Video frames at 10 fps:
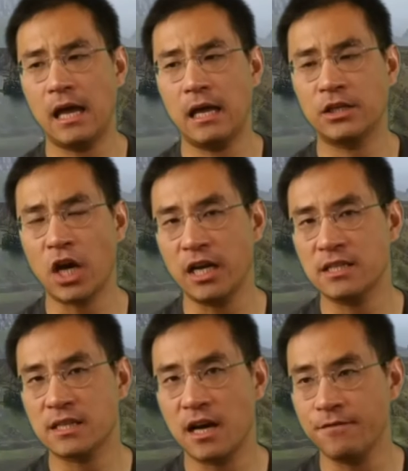
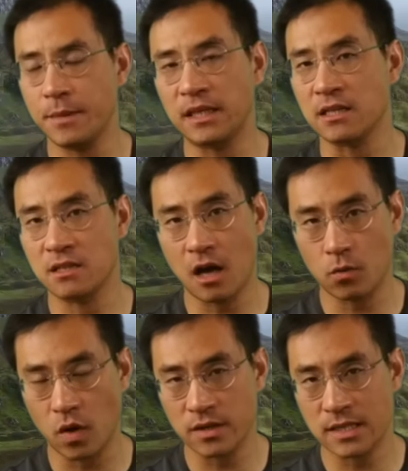Chinese government does not
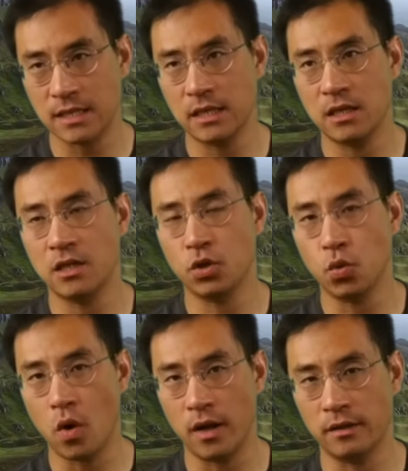want to see the
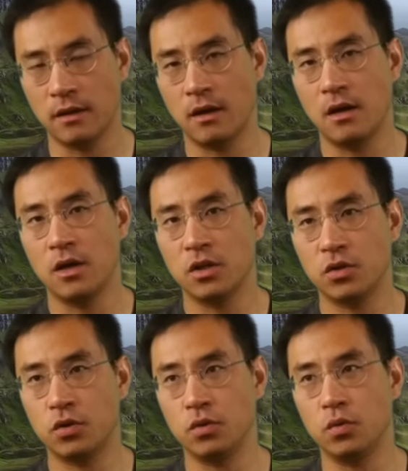yuan
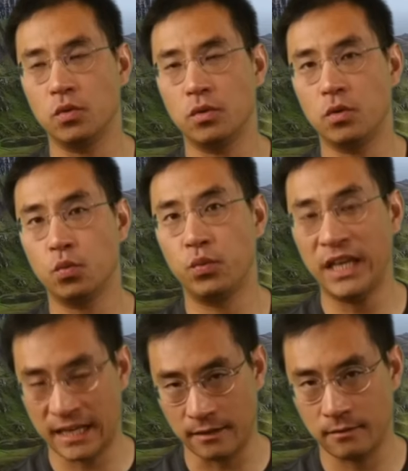to
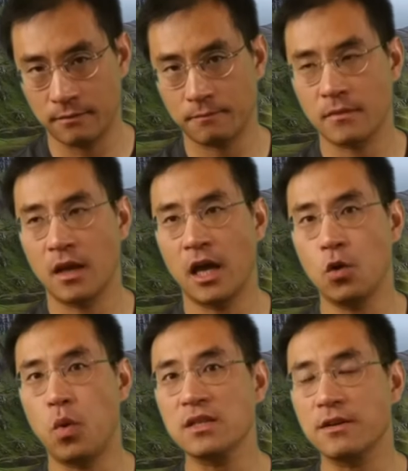weaken. It
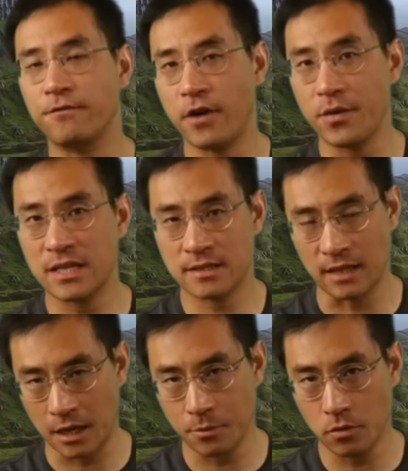wants a very
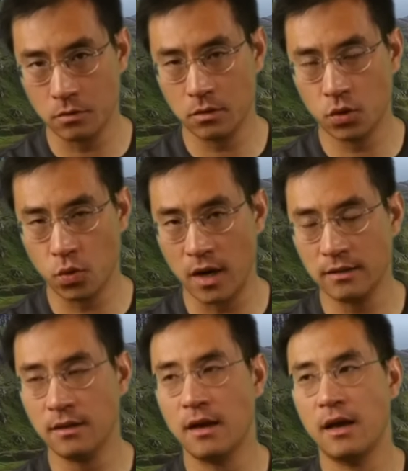stable
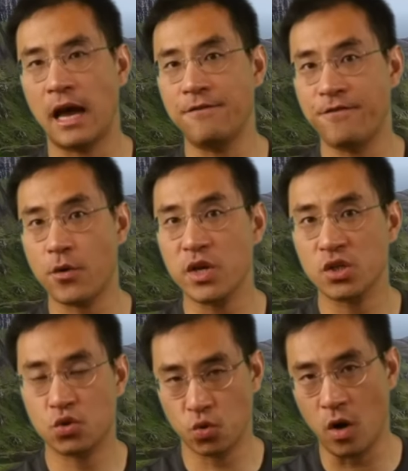yuan and very
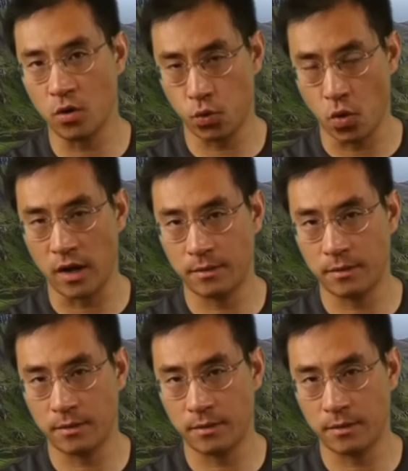strong yuan